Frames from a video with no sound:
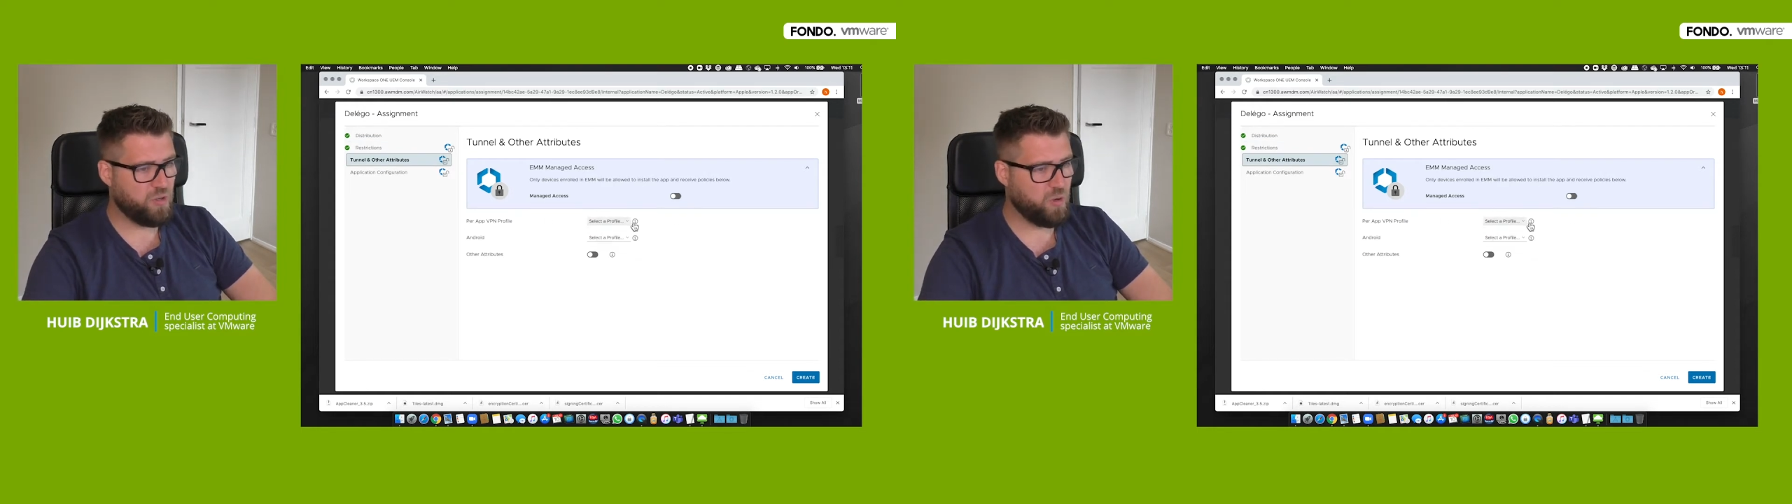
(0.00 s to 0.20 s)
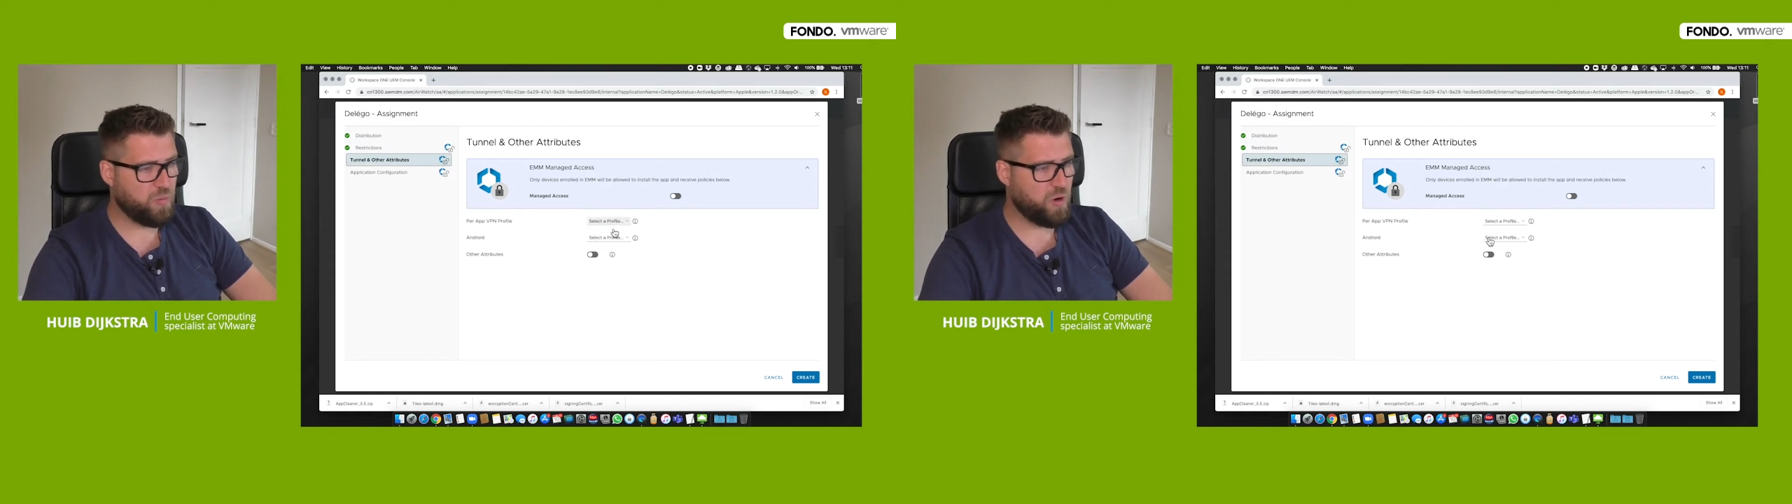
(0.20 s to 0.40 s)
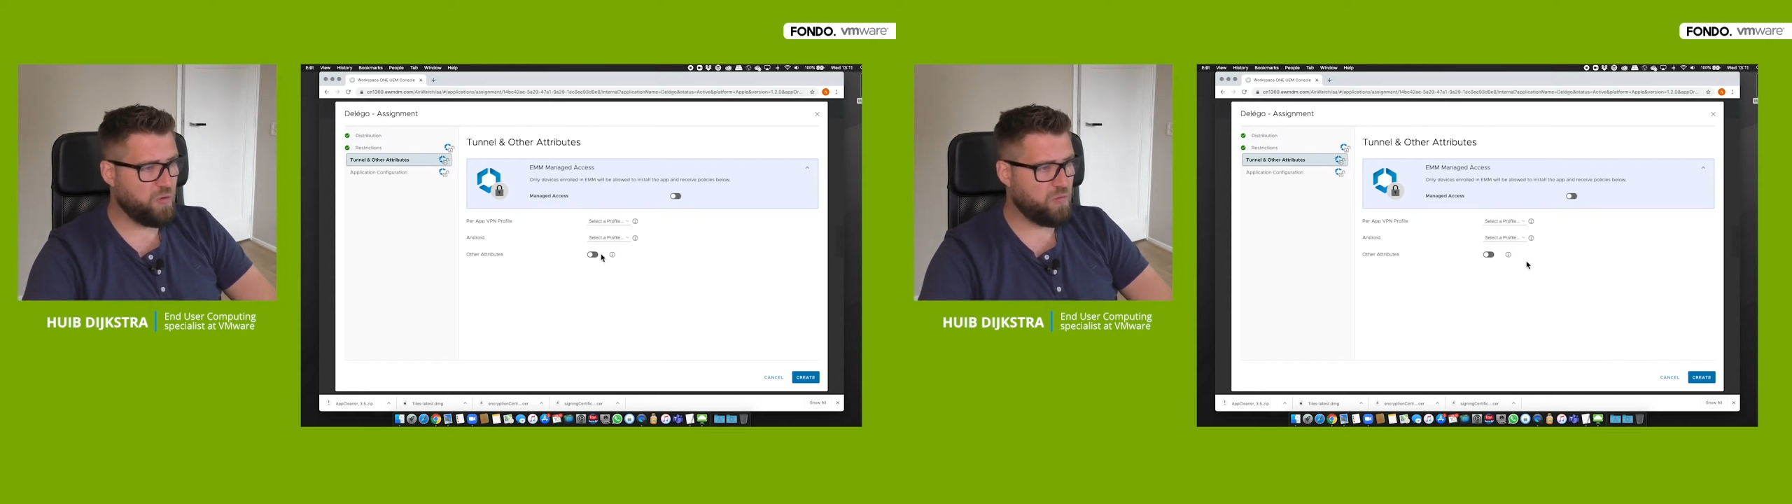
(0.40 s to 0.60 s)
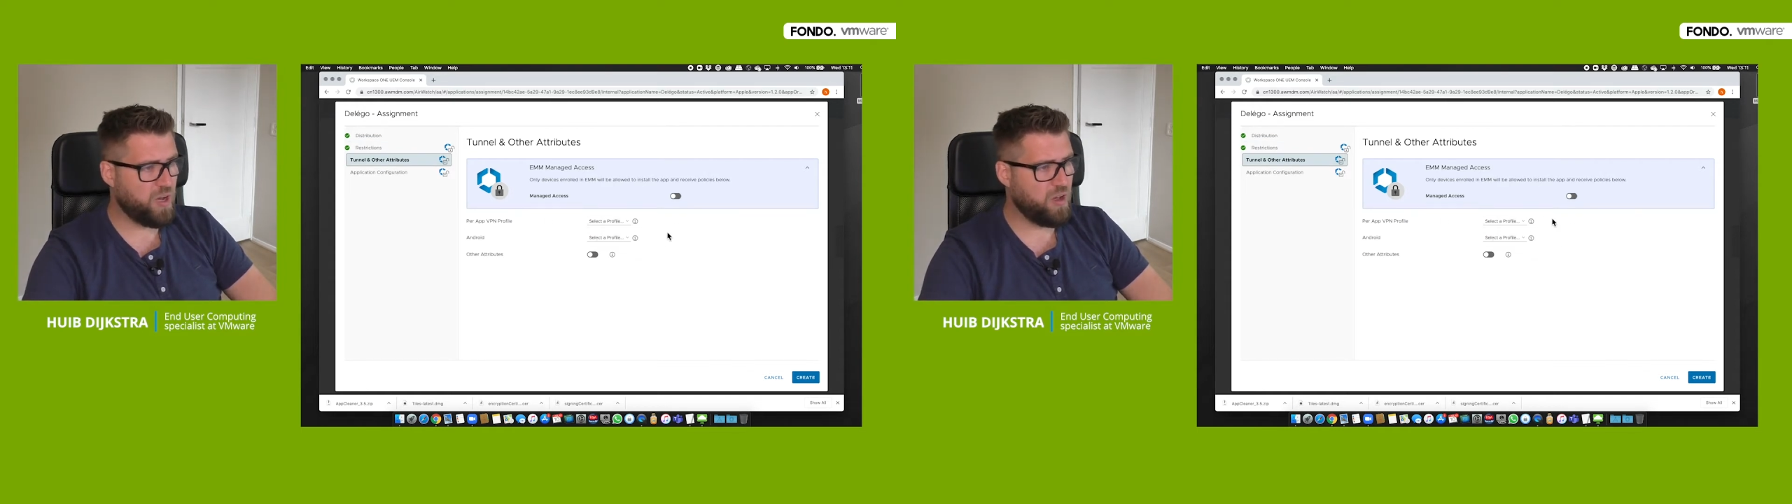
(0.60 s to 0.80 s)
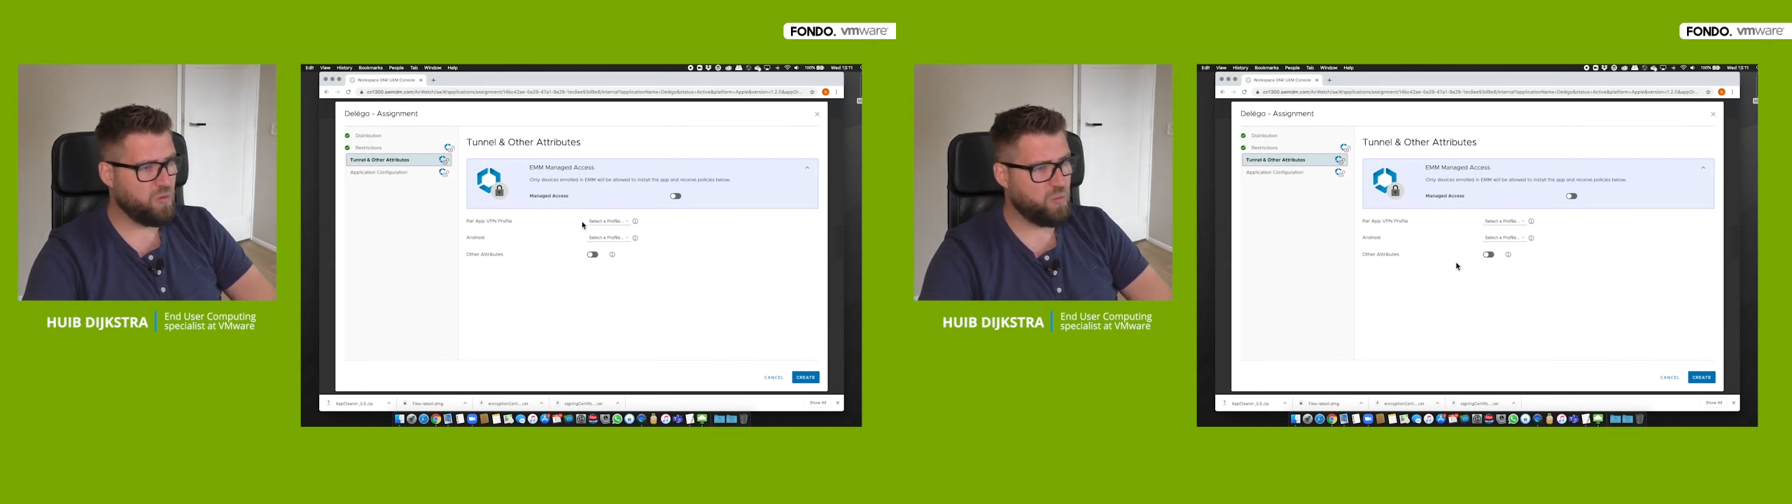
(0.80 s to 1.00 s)
tunnel
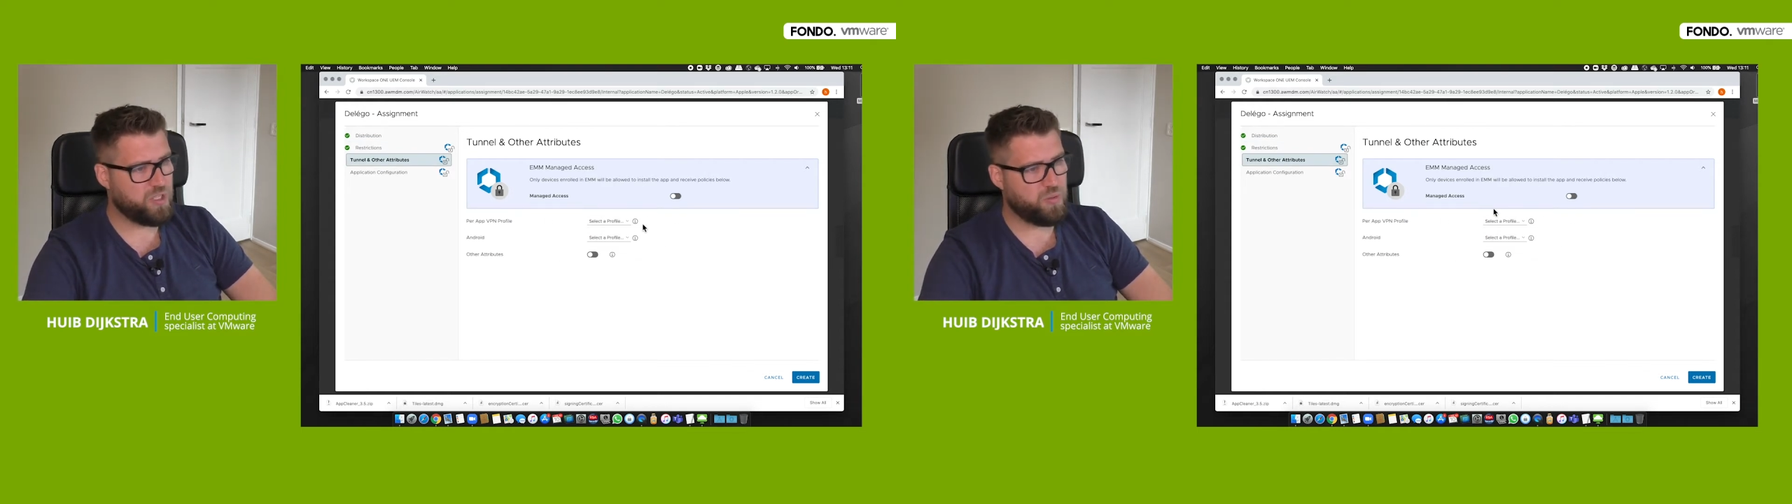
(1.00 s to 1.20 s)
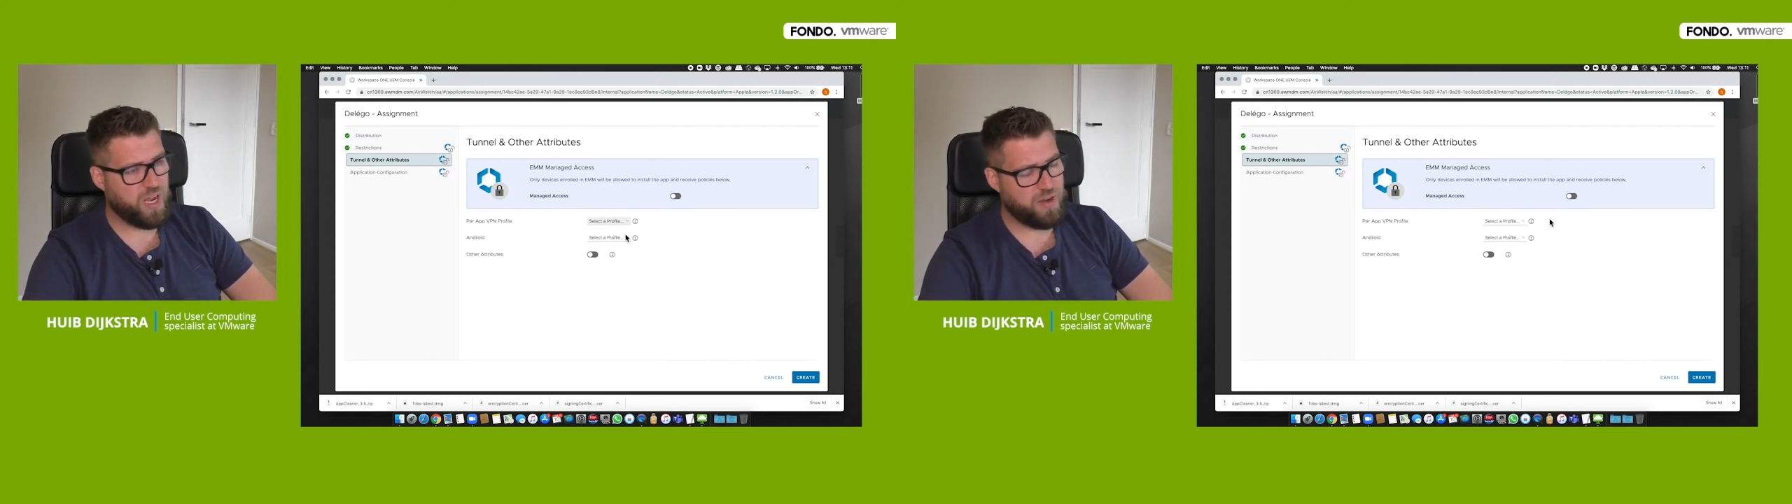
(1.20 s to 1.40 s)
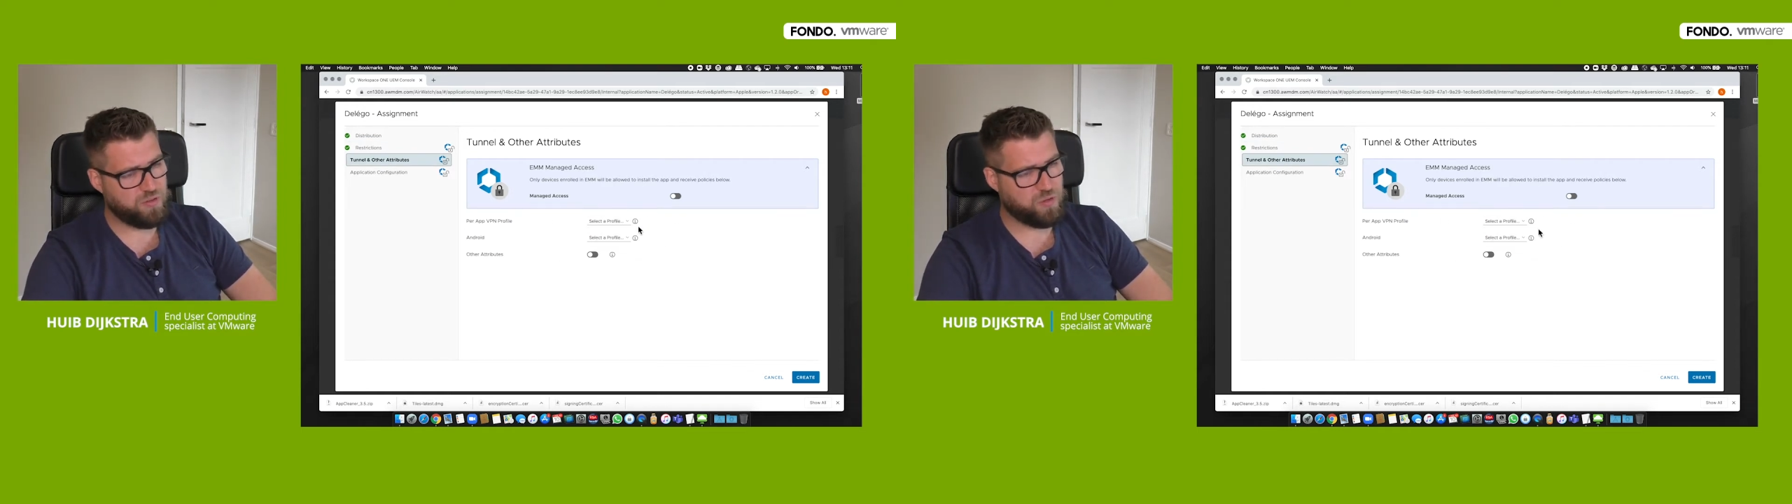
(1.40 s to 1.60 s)
profile, which we haven't